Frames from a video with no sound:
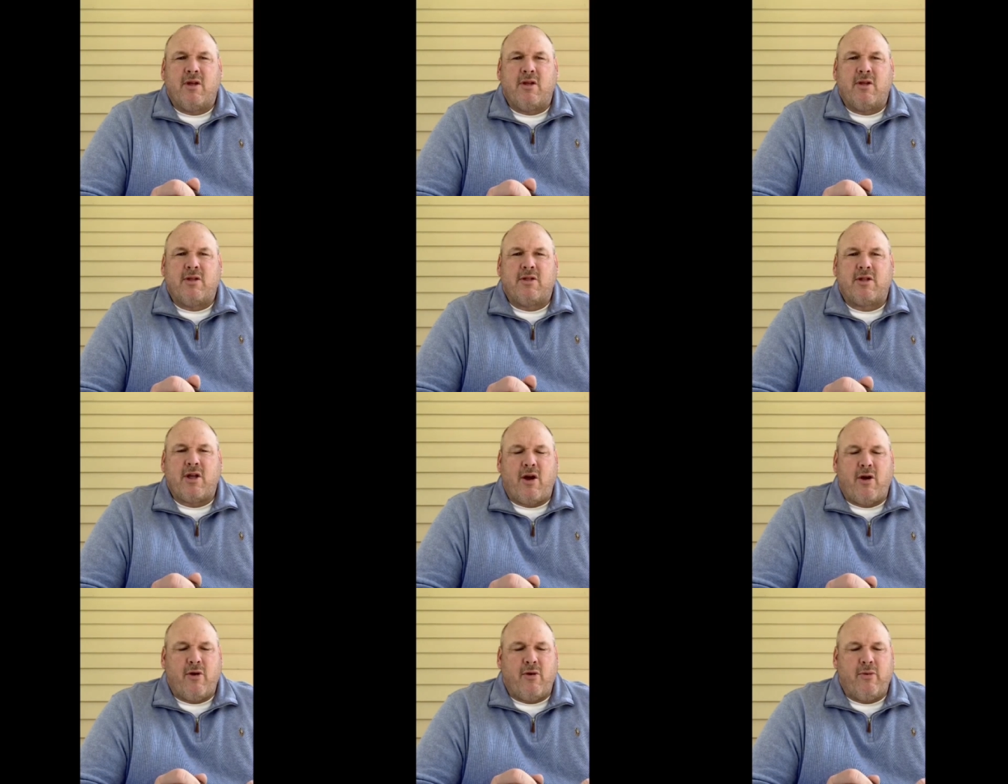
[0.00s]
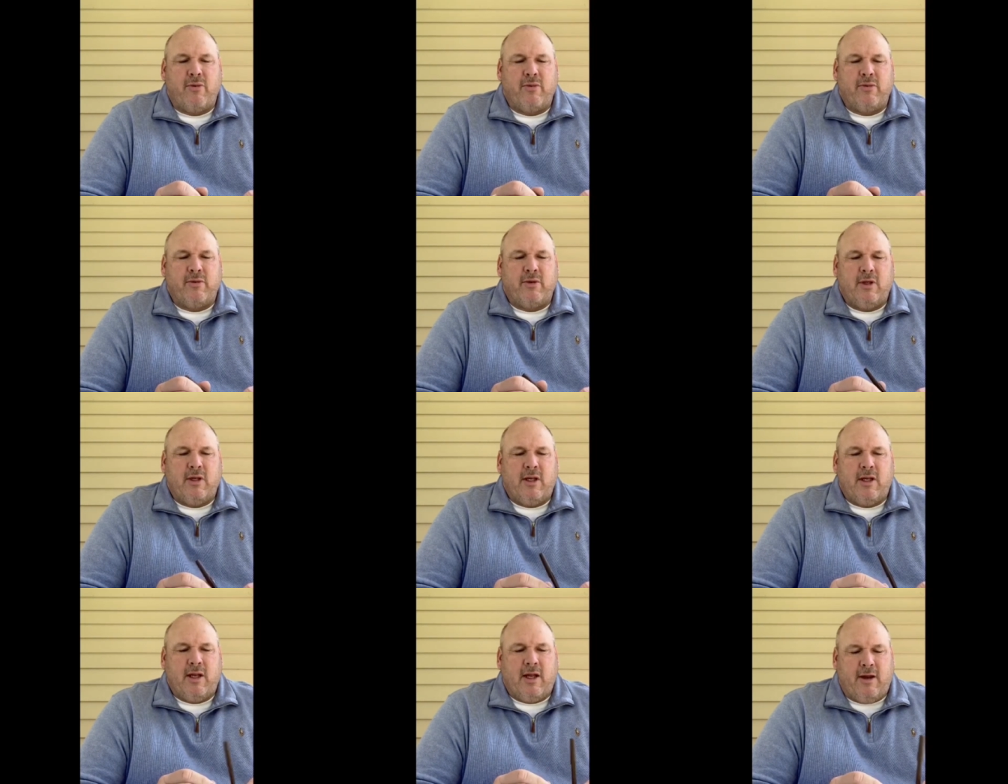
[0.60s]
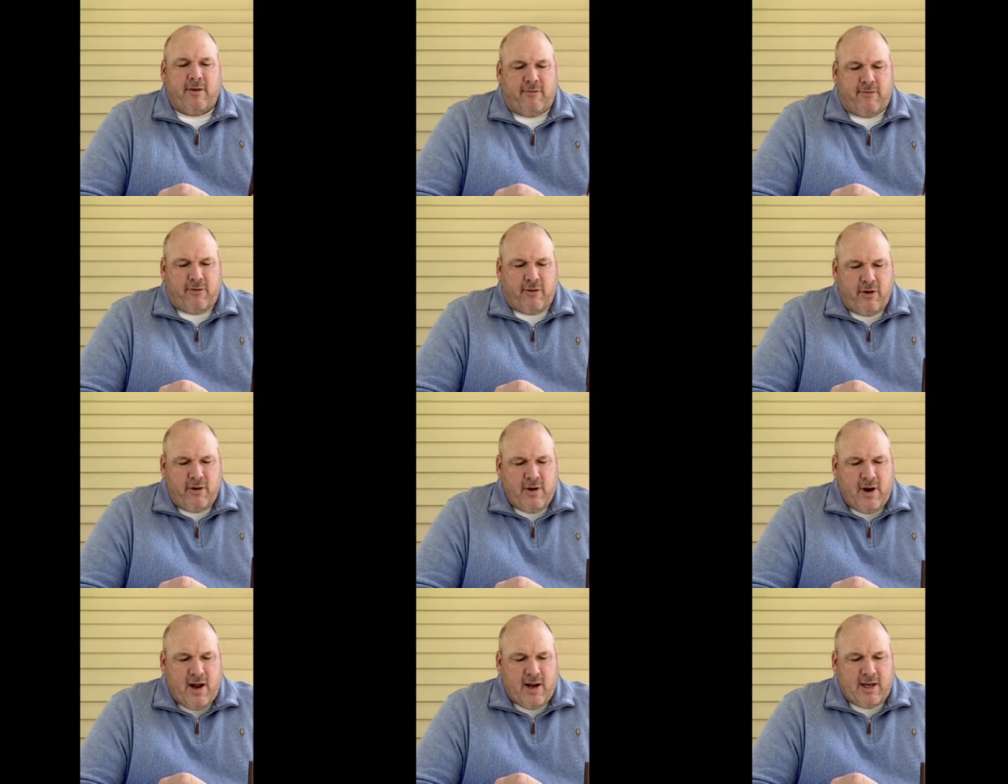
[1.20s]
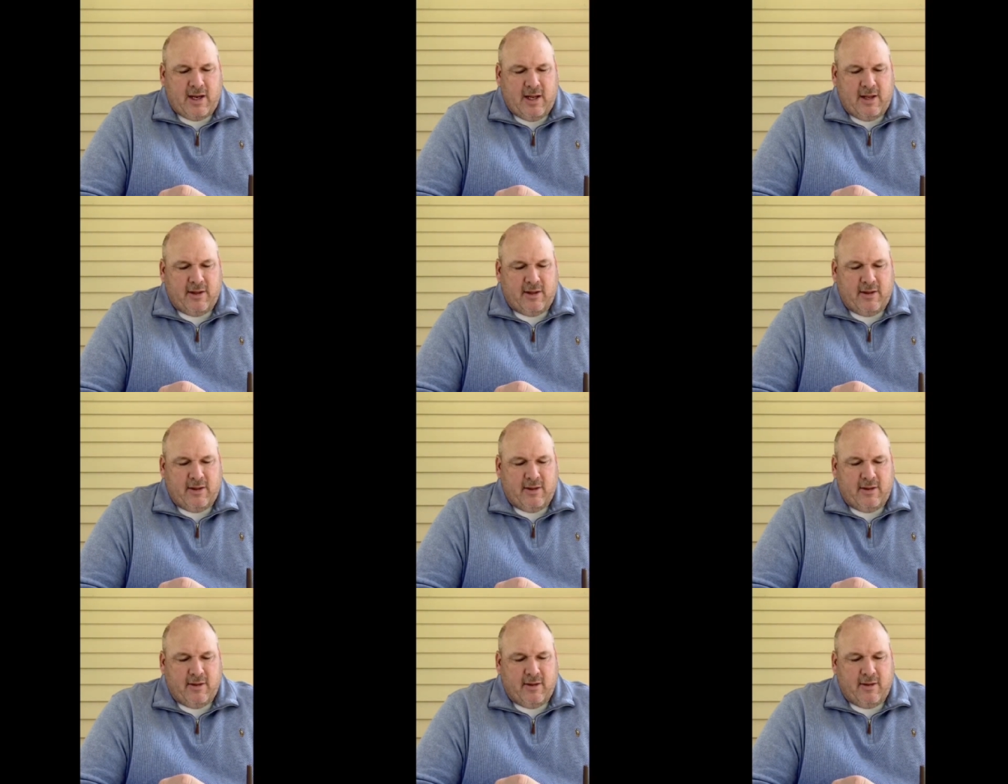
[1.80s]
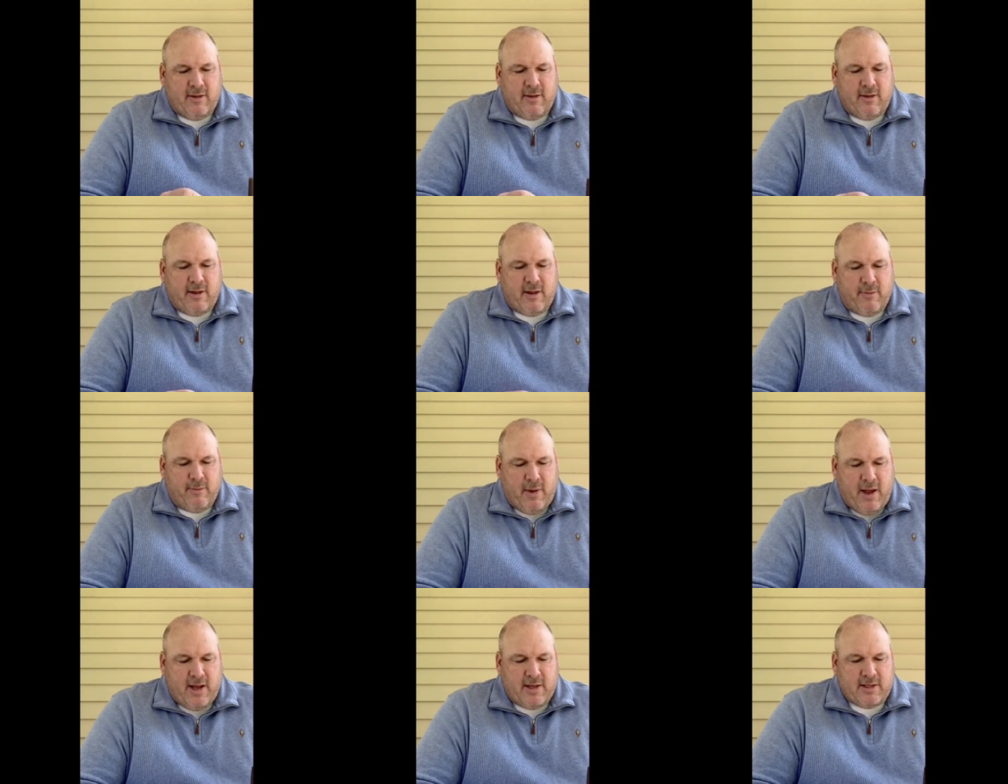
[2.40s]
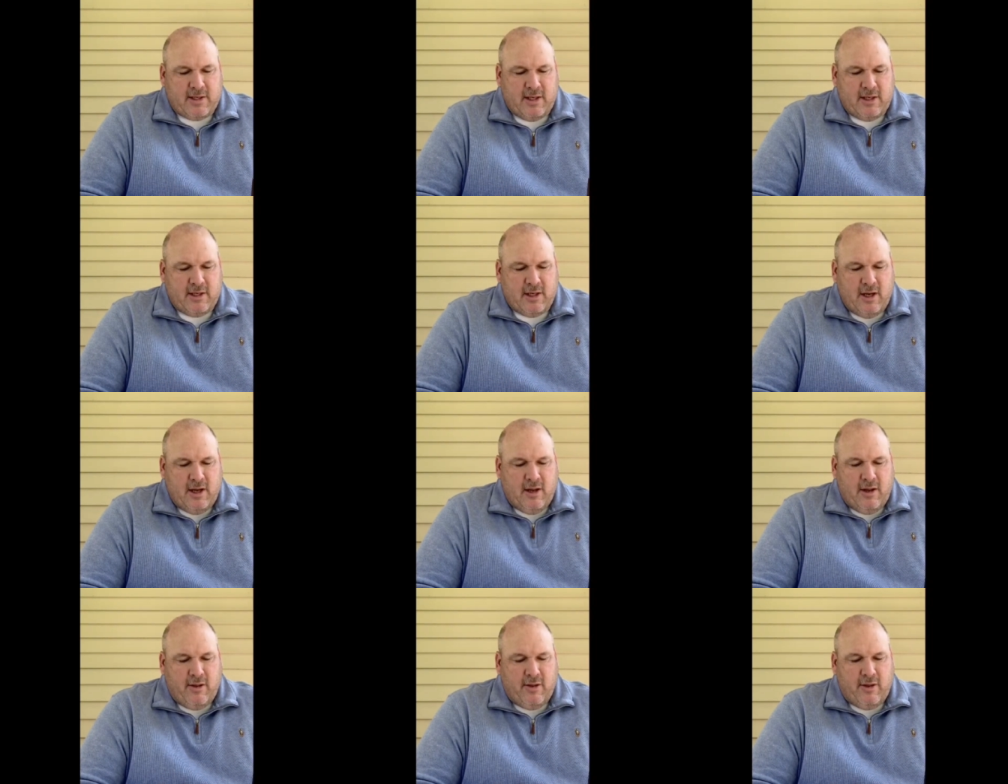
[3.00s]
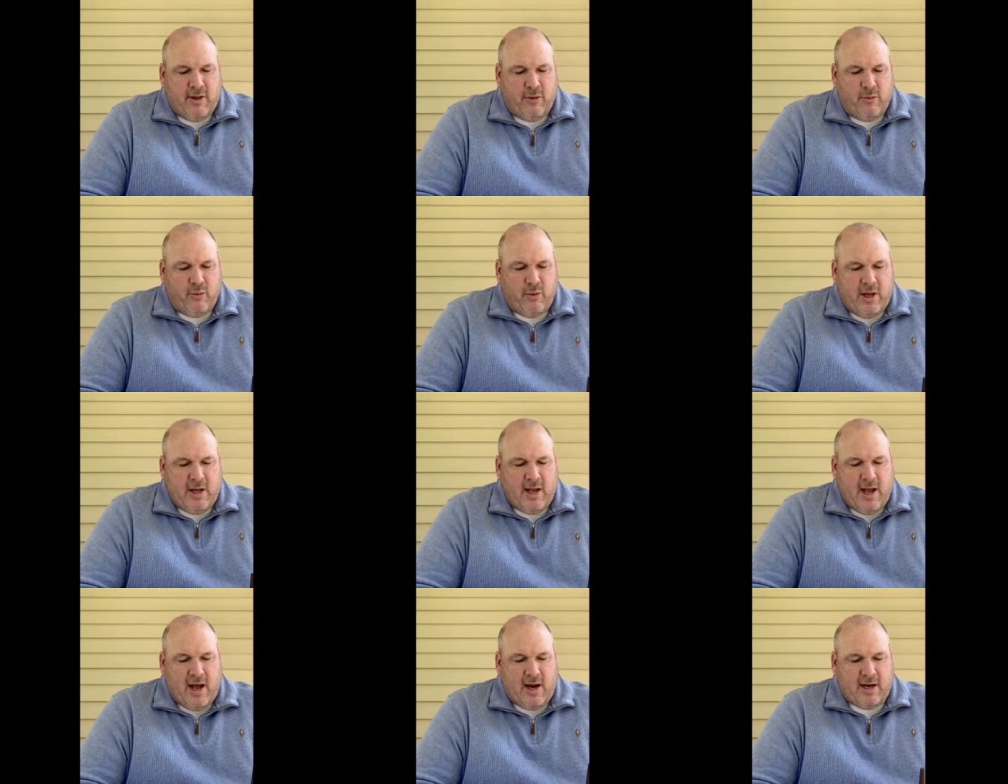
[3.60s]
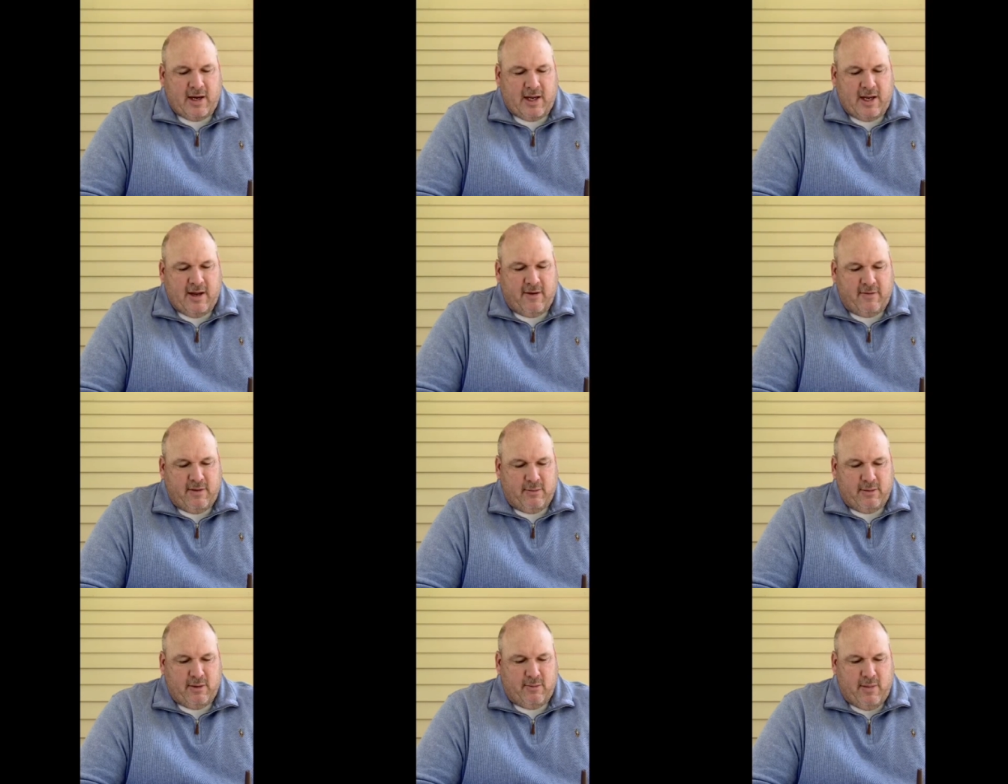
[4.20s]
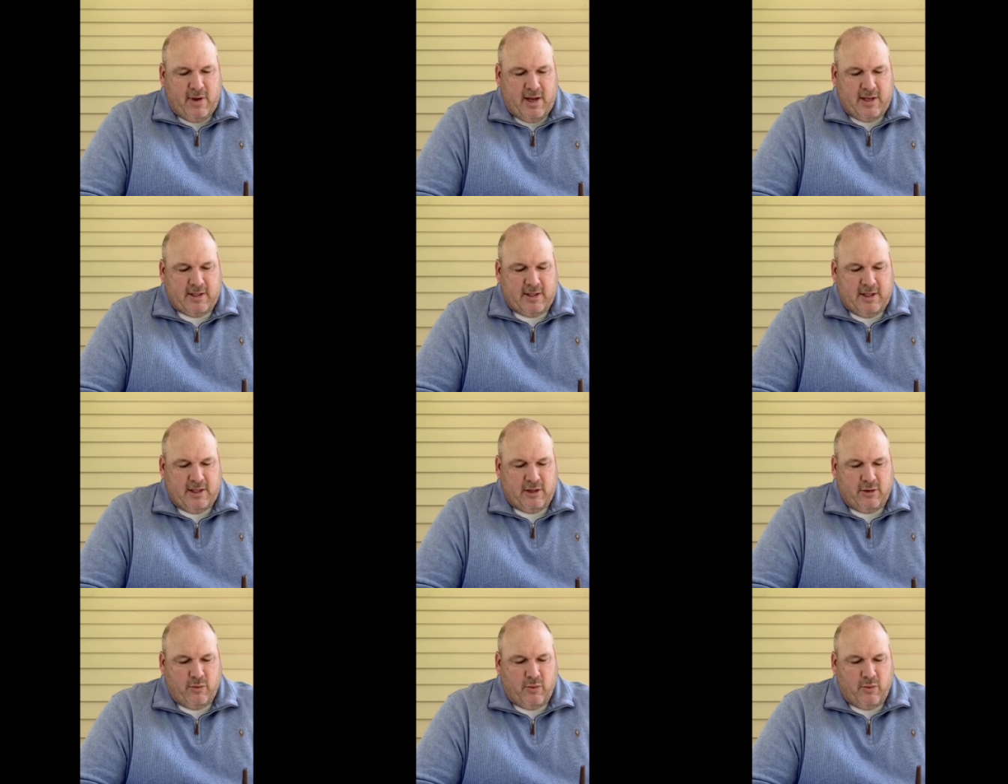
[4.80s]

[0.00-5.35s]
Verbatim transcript: So if they're not getting the message, then we got to give them the message.